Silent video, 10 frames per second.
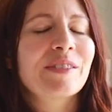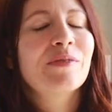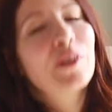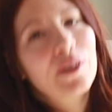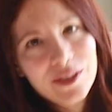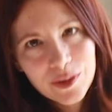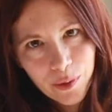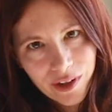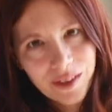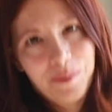Very
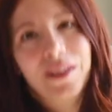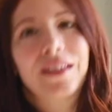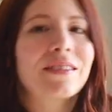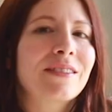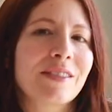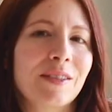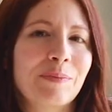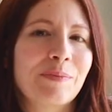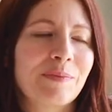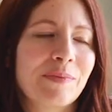disappointed because
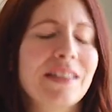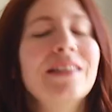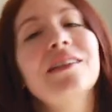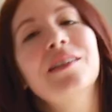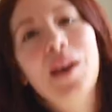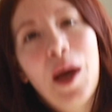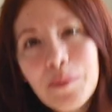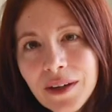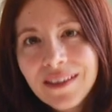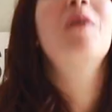it didn't
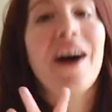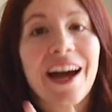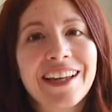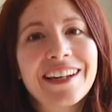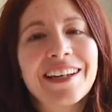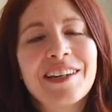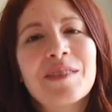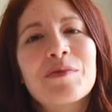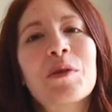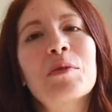happen. But
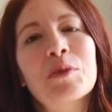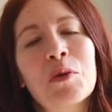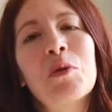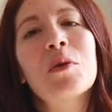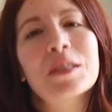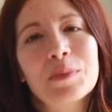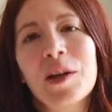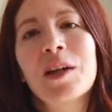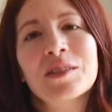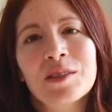it was a cool
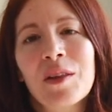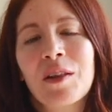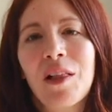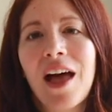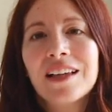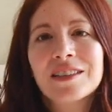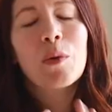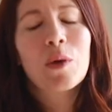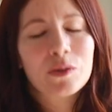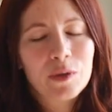experience nonetheless. It
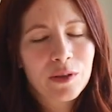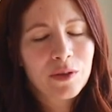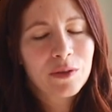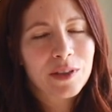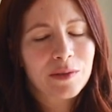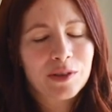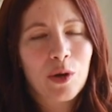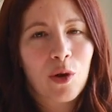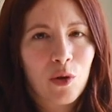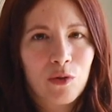was weird, though, when it was
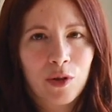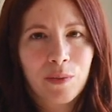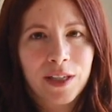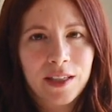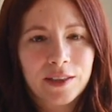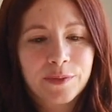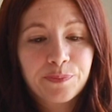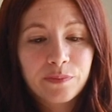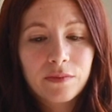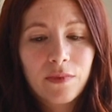all over because
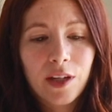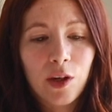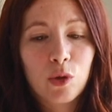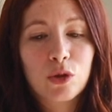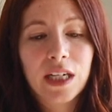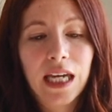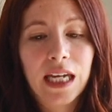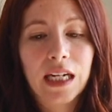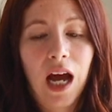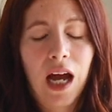there's like
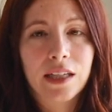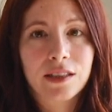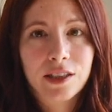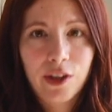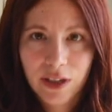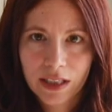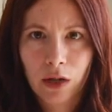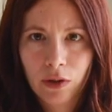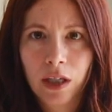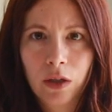8 eyes staring
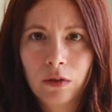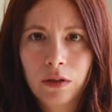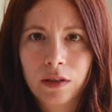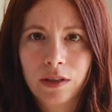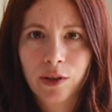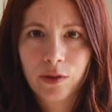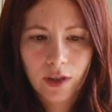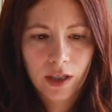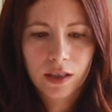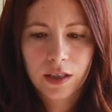down at you because they're
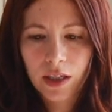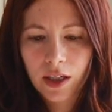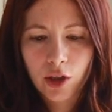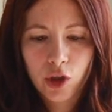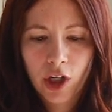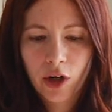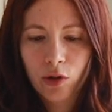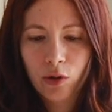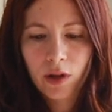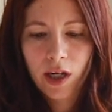like sitting in a chair and
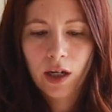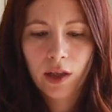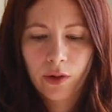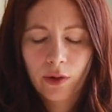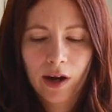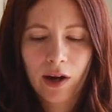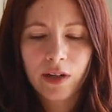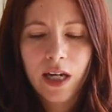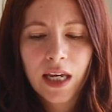you're laying on the ground.